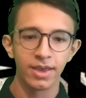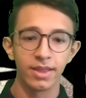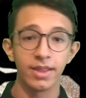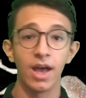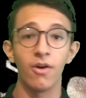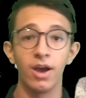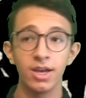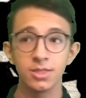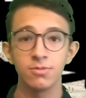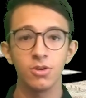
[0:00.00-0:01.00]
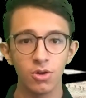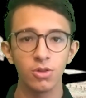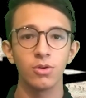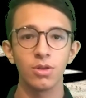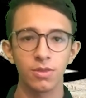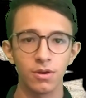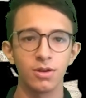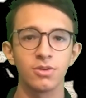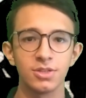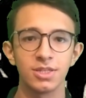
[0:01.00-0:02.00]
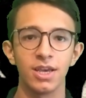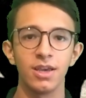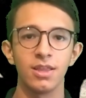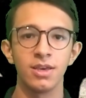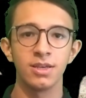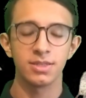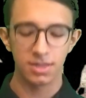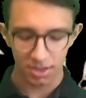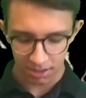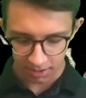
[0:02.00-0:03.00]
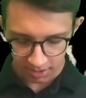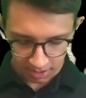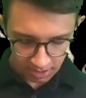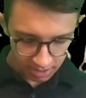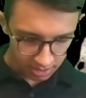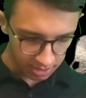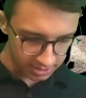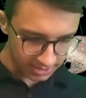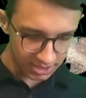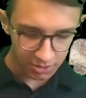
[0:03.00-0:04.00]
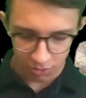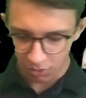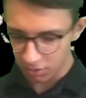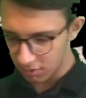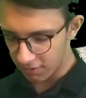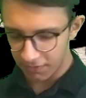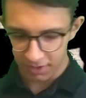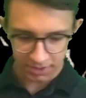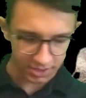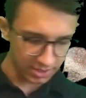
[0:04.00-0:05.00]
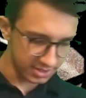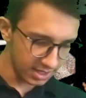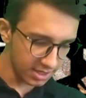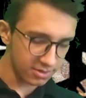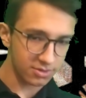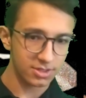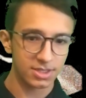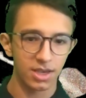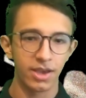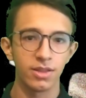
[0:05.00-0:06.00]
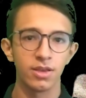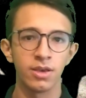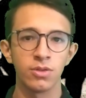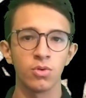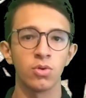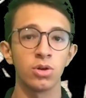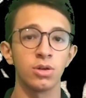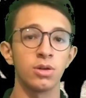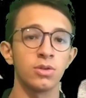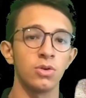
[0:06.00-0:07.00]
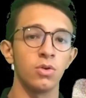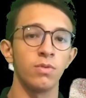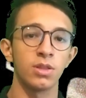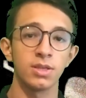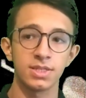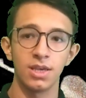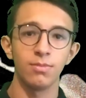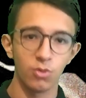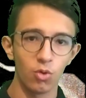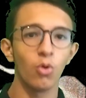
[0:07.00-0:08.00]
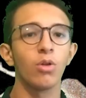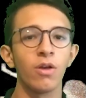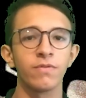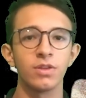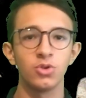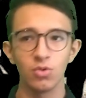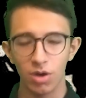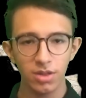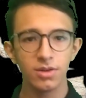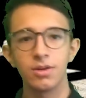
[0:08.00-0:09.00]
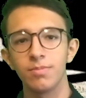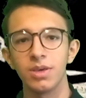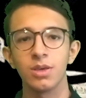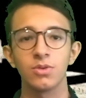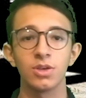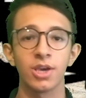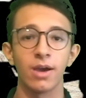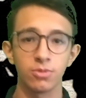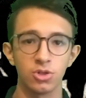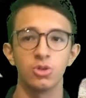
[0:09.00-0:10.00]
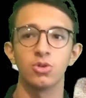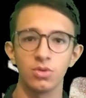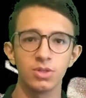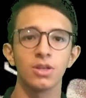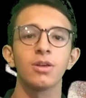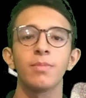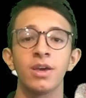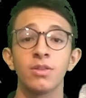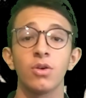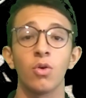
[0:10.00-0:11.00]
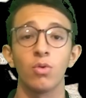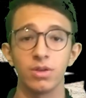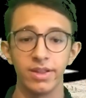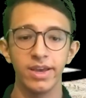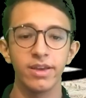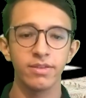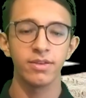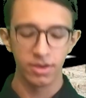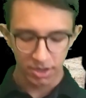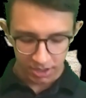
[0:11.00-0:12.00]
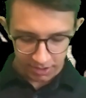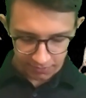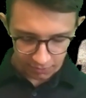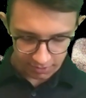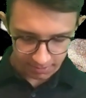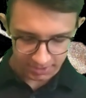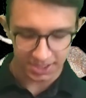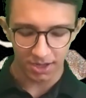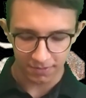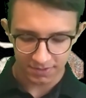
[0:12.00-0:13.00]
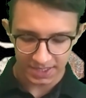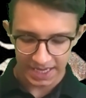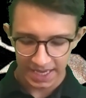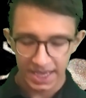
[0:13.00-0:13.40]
Now, as we all know, the Third Crusade is the sequel to the First and the Second Crusade in order to, with the same goal of the two other being to capture Jerusalem and the Holy Land for themselves.